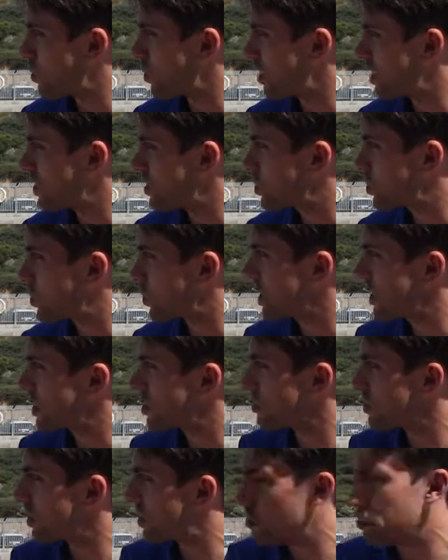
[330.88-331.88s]
one in school
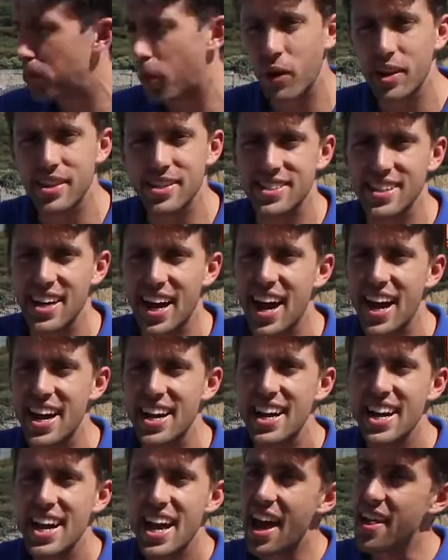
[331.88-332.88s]
history on the boys'
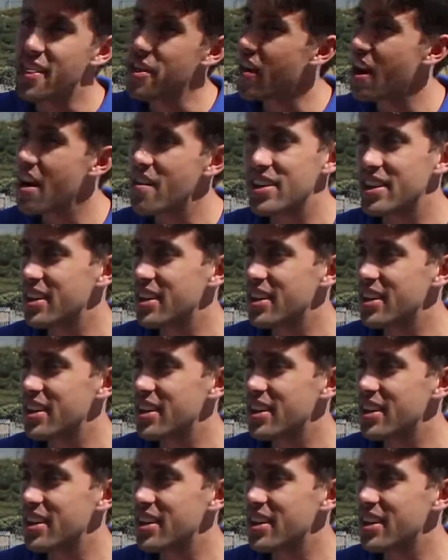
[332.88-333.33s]
side, and they're having